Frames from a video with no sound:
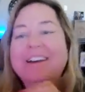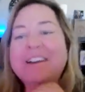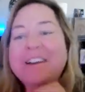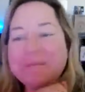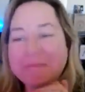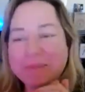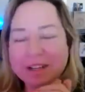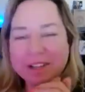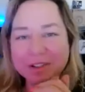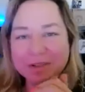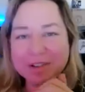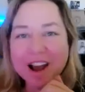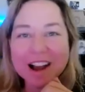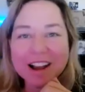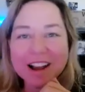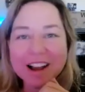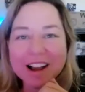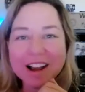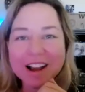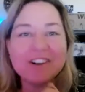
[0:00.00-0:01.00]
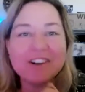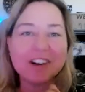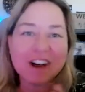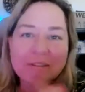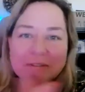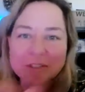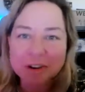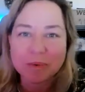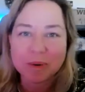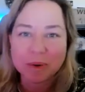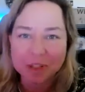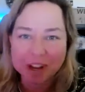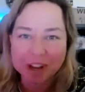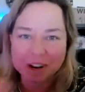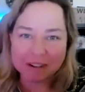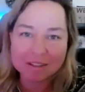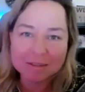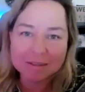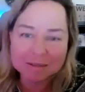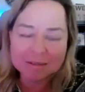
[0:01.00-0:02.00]
But you're not going to feel comfortable
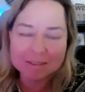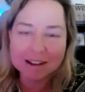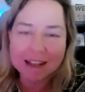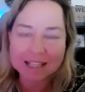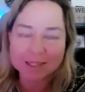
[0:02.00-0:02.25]
there as